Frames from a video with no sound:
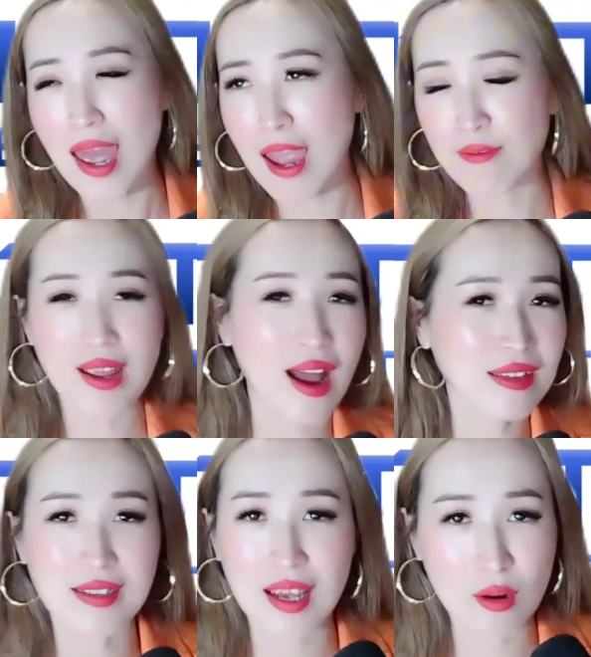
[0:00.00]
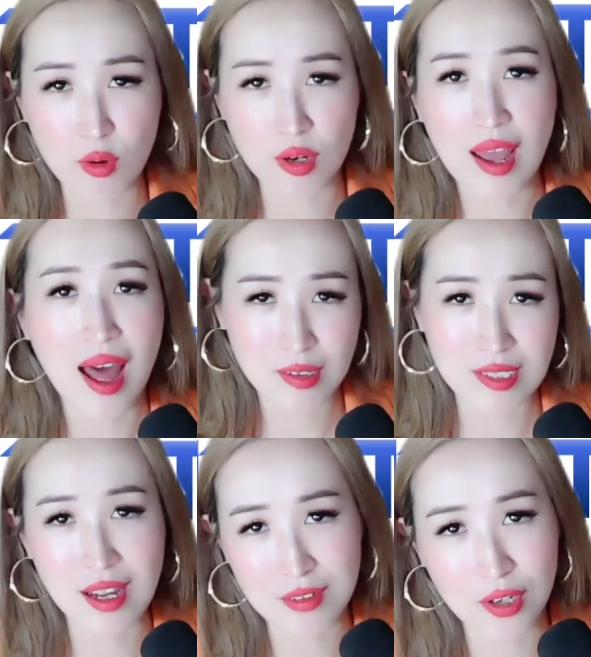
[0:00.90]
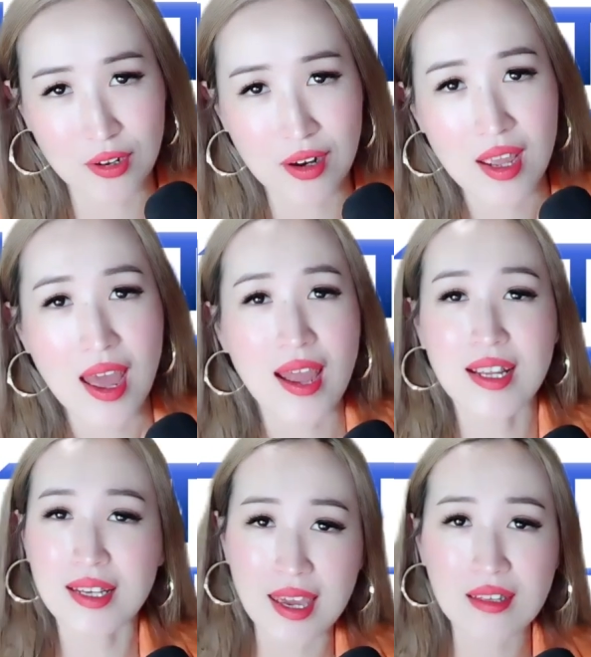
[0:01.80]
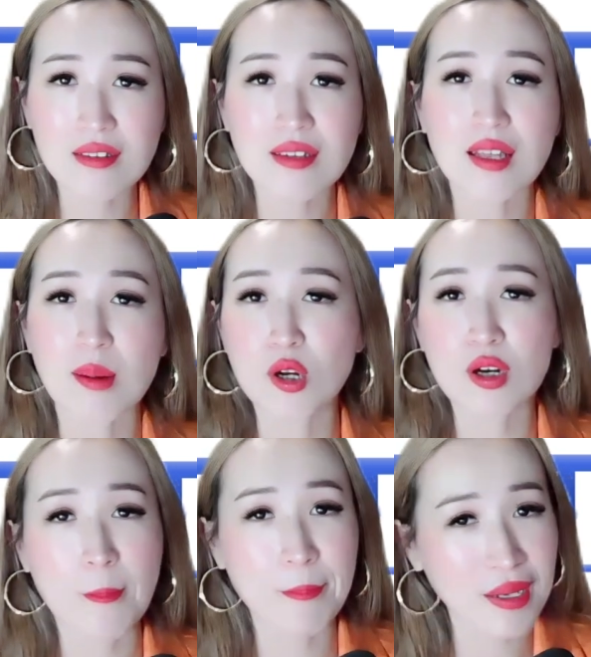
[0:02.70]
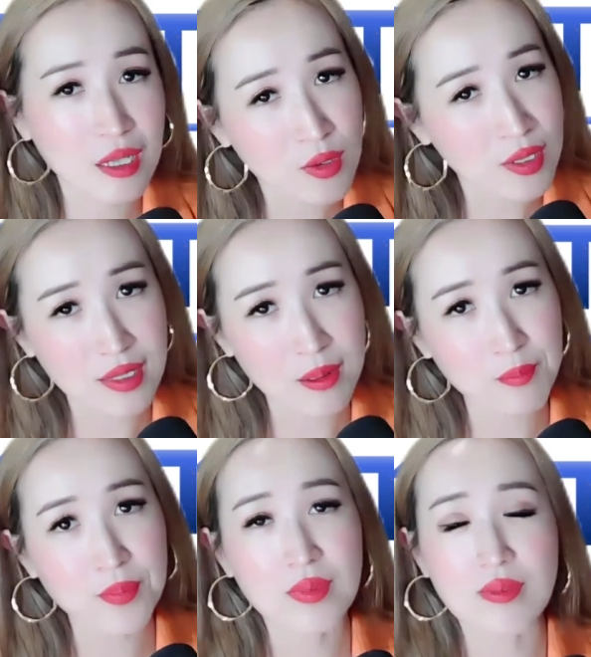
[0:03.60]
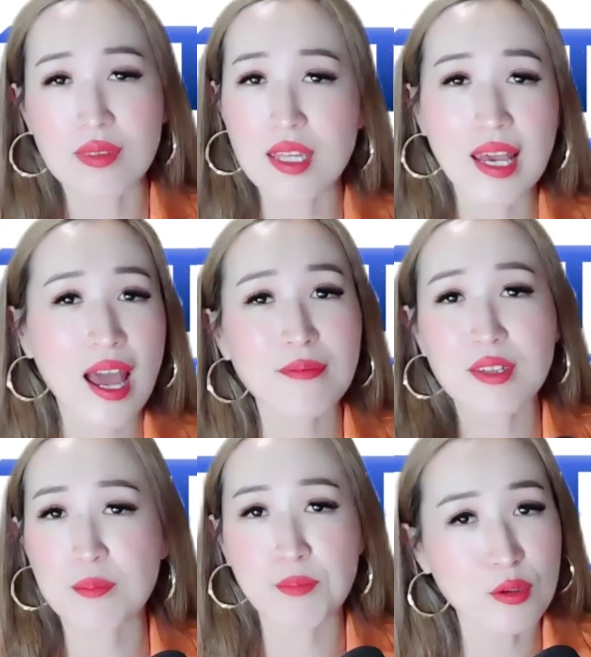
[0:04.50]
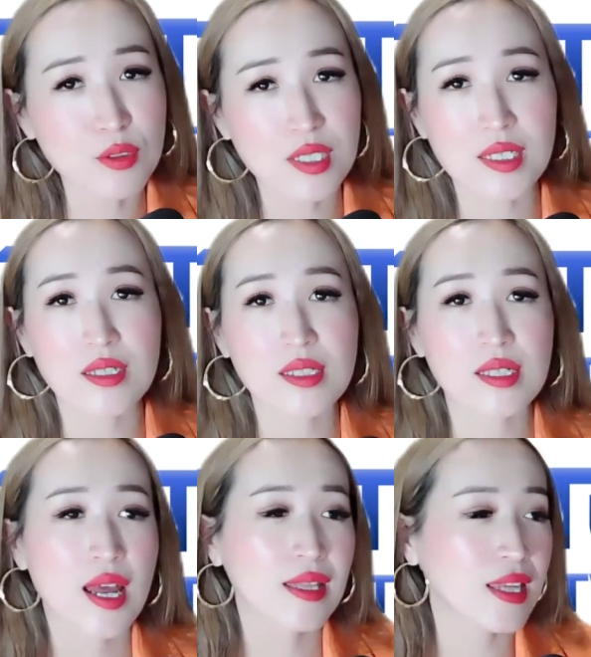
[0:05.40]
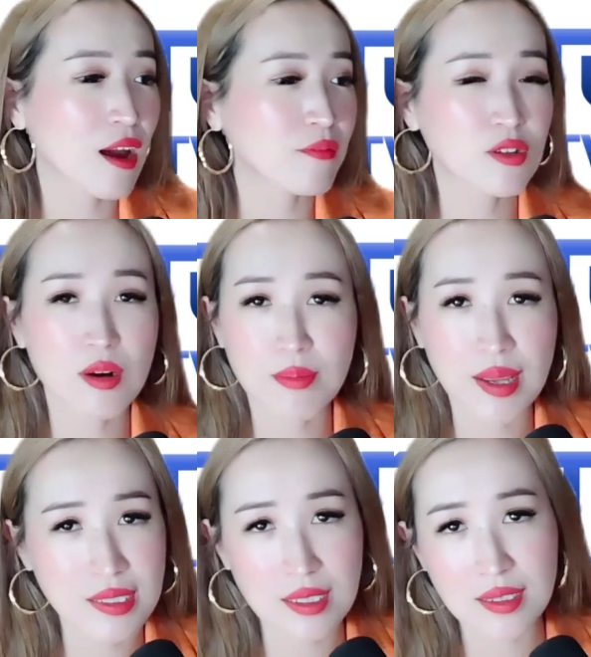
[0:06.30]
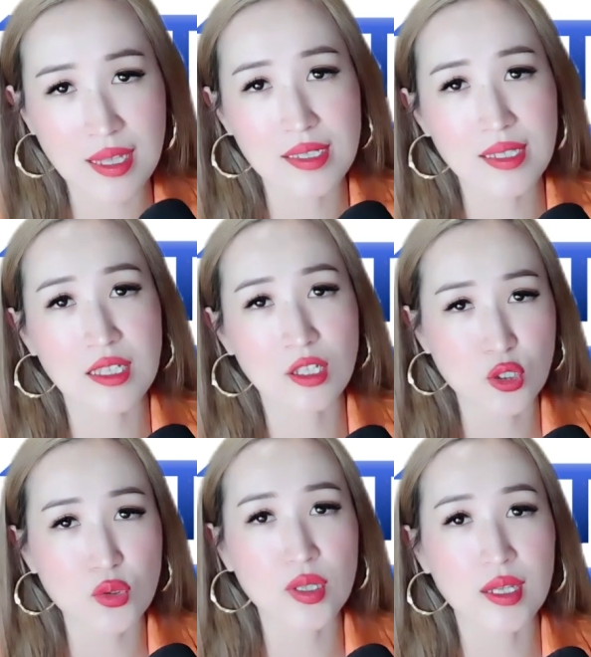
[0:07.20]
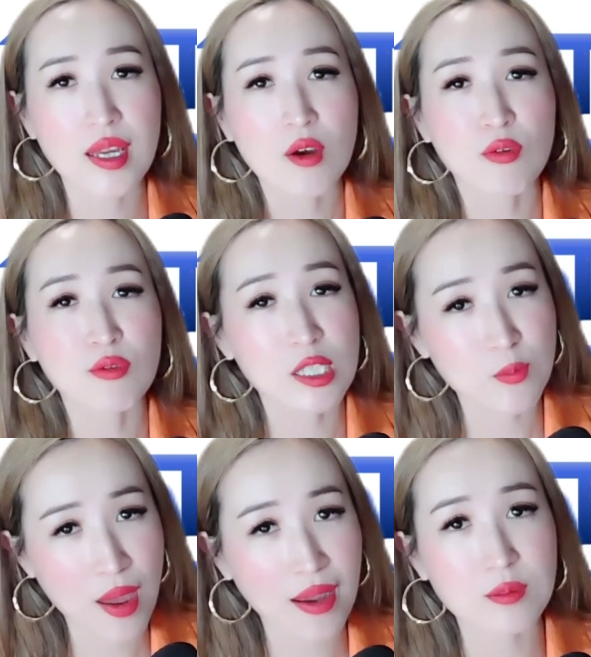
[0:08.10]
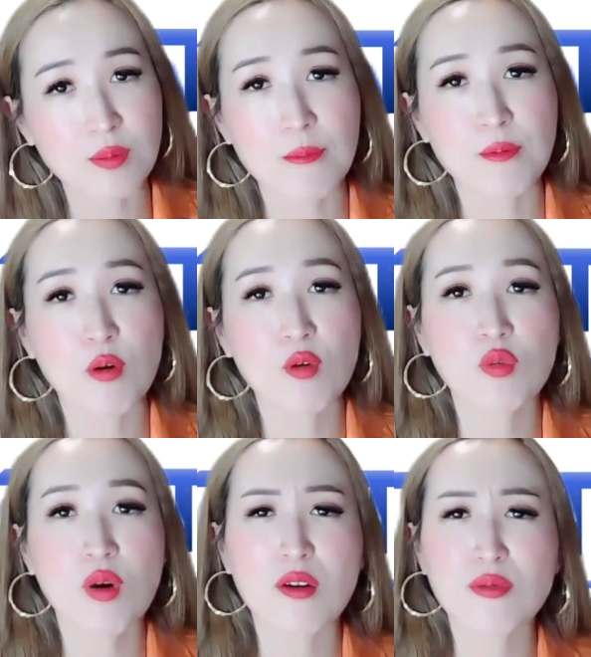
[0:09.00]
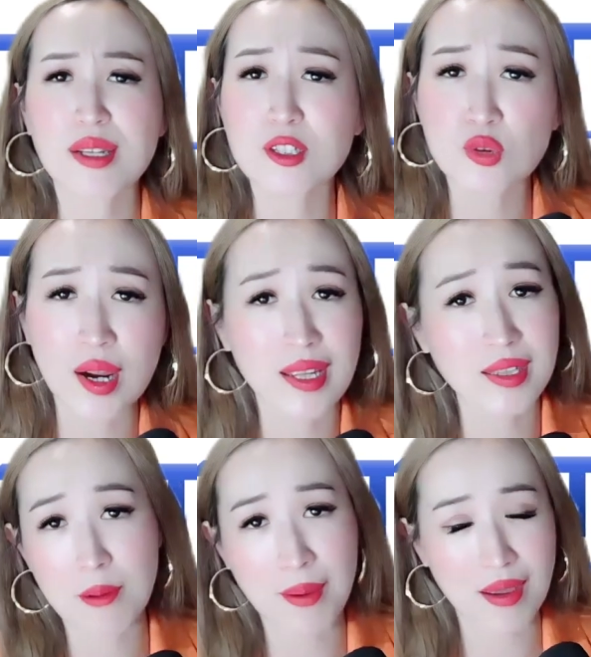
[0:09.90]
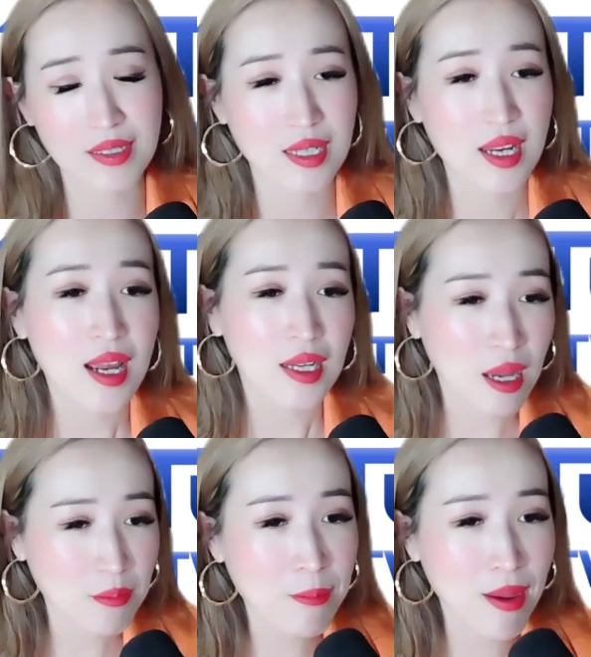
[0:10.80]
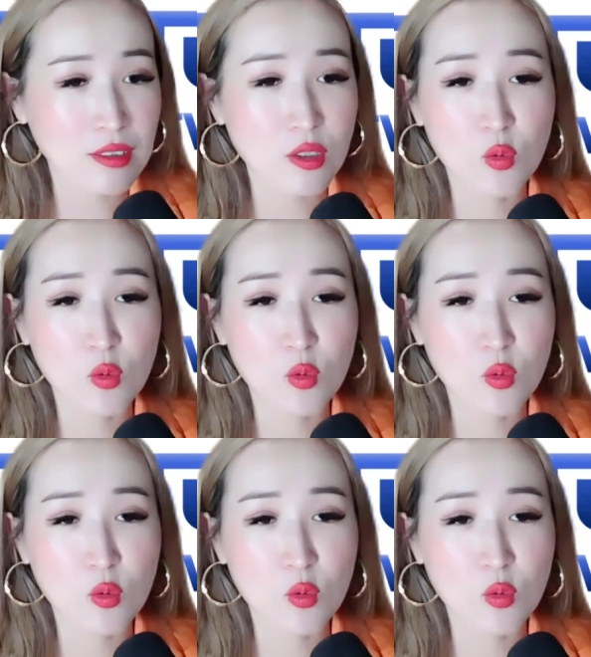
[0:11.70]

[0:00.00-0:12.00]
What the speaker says: every other network outside there. And again, I'm not competing with them. They have their beauties, they have their amazing things that they're doing. We respect people who are really trying their best. Coming back